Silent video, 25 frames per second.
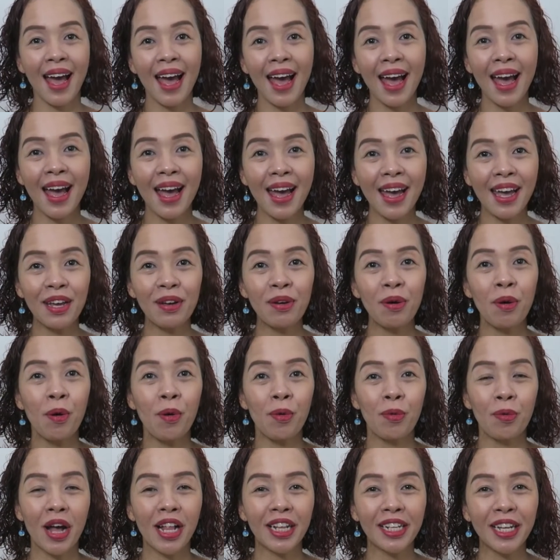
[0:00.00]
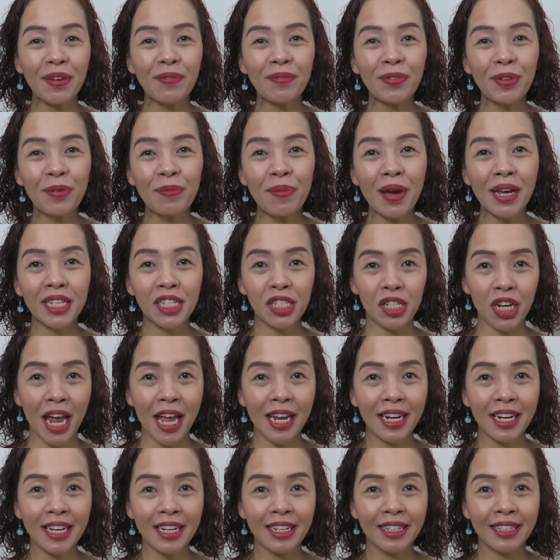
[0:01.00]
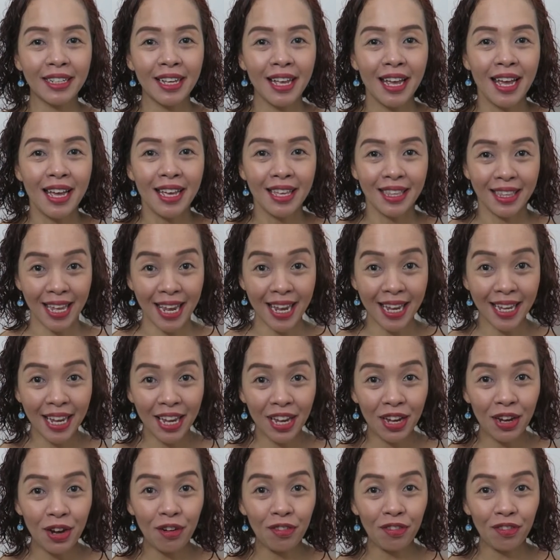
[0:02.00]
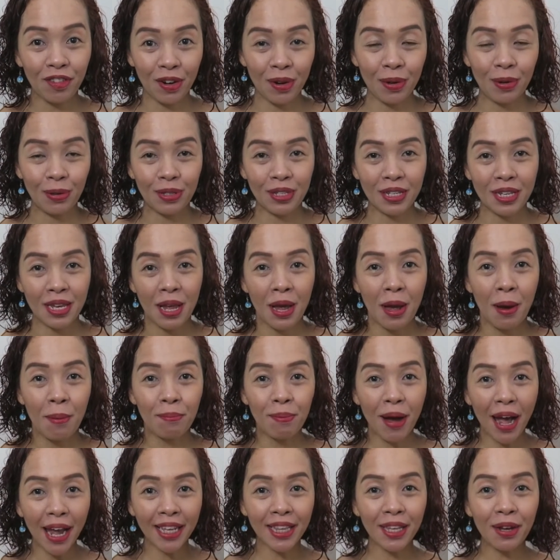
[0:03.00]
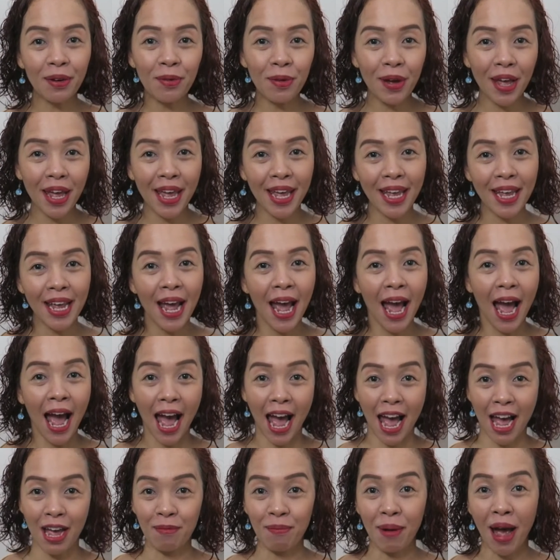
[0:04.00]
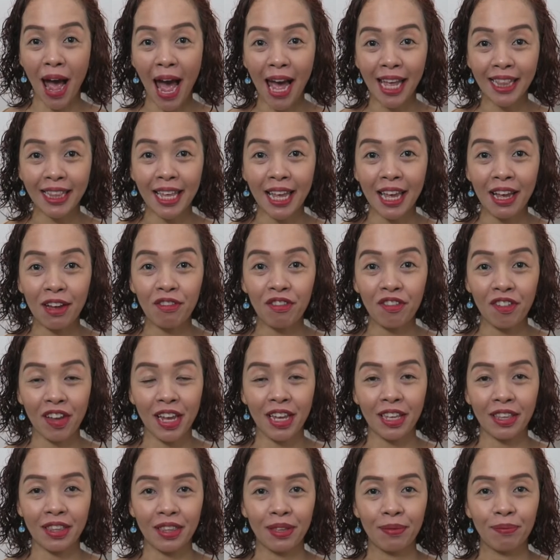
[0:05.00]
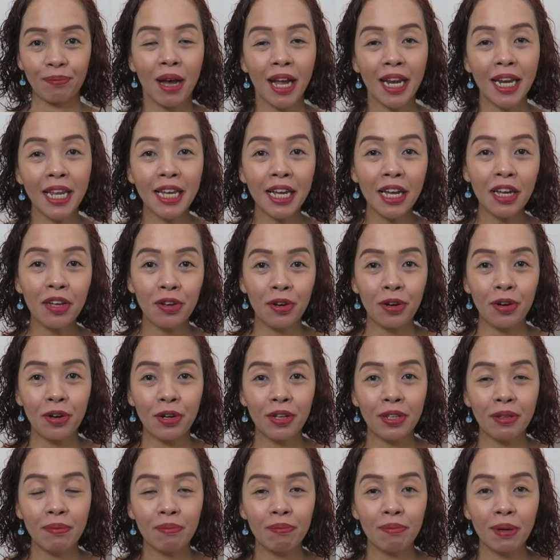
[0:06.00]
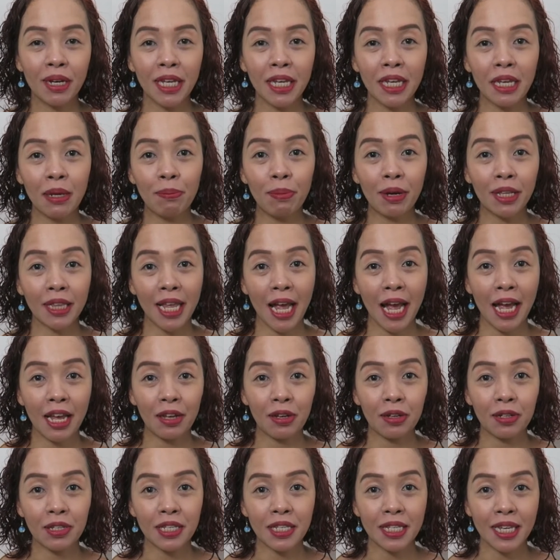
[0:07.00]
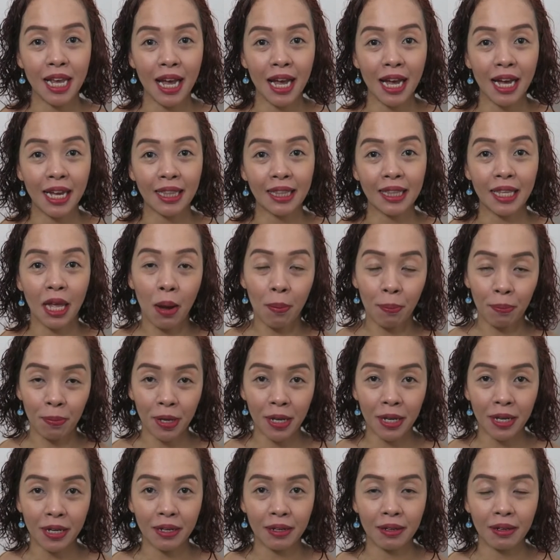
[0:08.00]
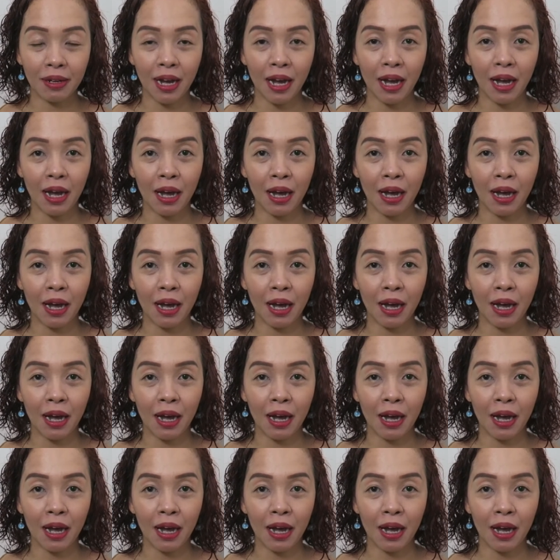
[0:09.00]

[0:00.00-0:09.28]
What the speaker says: Hi! Welcome to my channel, Thinking of Clothes. By the way, I'm Ate Faye. Bali ngayon, maiiba tayo sa topic.